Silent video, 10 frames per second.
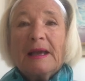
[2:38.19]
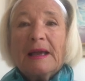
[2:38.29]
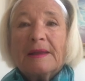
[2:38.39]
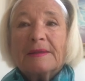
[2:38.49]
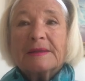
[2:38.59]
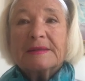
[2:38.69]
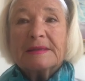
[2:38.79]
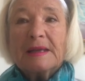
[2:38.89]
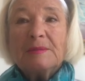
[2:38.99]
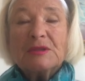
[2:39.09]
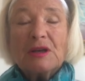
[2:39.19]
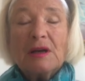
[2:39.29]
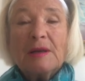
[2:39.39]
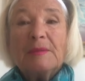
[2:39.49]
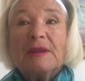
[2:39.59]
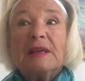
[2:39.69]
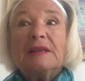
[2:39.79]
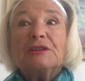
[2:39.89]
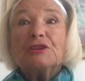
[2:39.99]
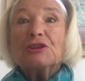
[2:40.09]
At the same time, the
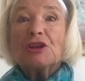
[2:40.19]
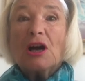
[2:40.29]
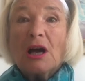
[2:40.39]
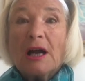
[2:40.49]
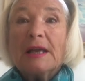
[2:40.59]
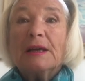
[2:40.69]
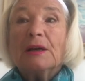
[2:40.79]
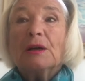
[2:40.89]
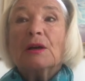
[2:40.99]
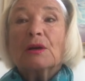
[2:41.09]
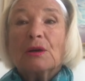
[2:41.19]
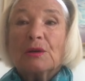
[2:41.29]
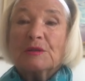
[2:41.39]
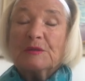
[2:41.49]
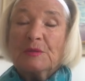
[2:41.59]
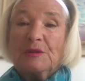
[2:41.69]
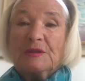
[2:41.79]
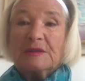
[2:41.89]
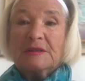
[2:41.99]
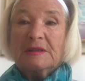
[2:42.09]
entire
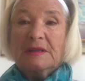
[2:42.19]
cosmos